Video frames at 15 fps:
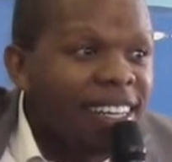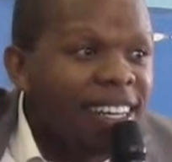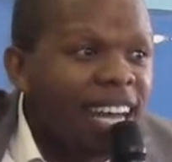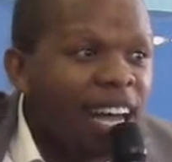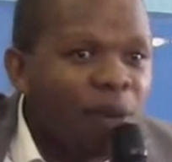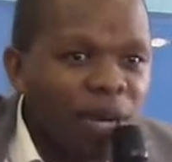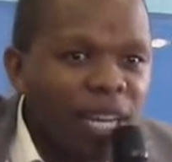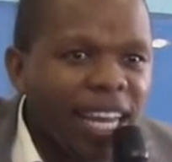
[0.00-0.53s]

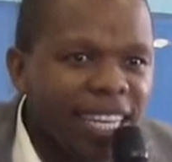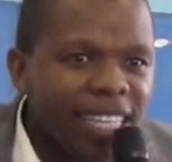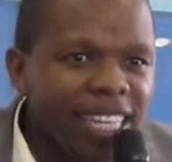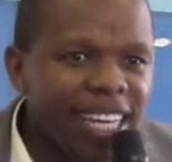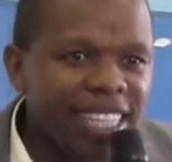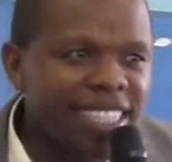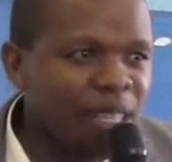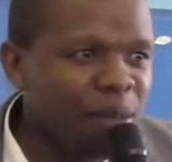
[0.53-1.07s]
Are we like
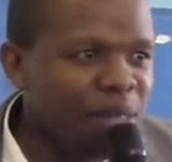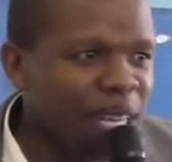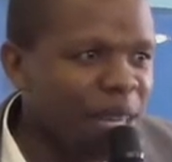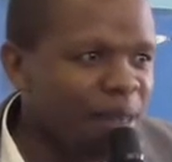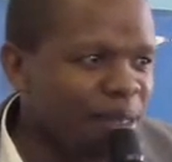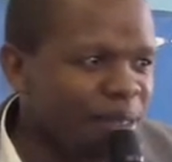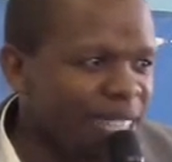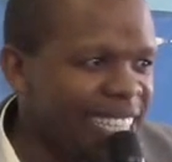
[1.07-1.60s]
that
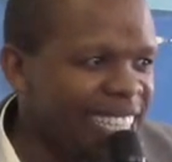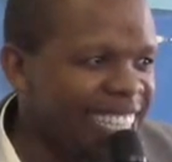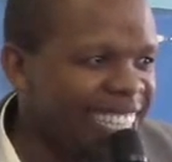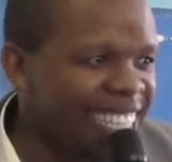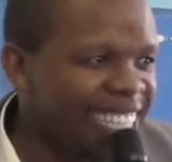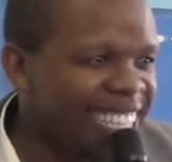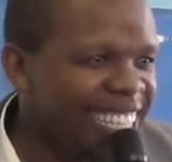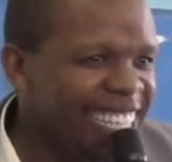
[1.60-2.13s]
sometimes? Right?
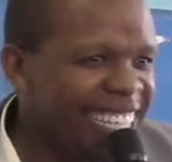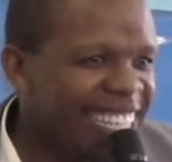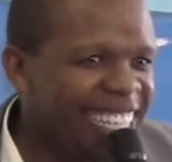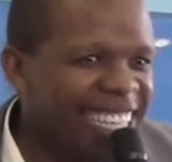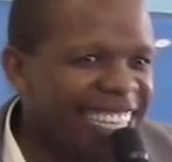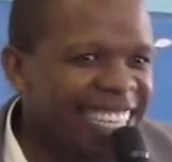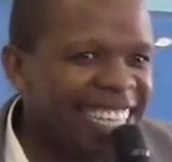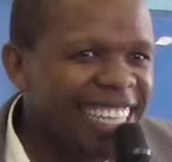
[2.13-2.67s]

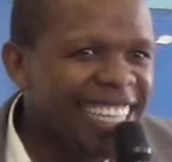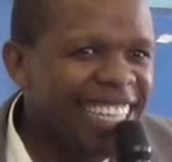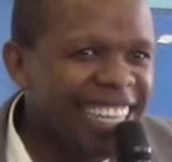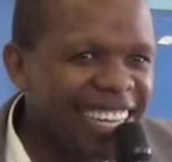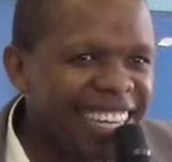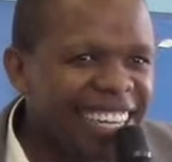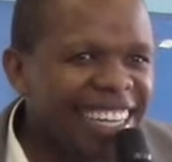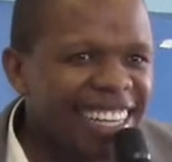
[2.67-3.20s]

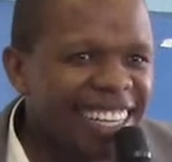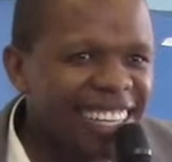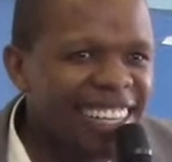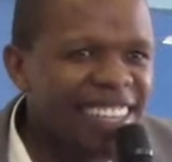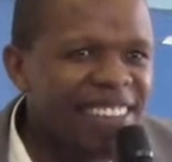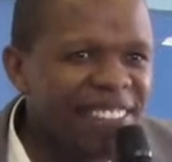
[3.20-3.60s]
Yeah,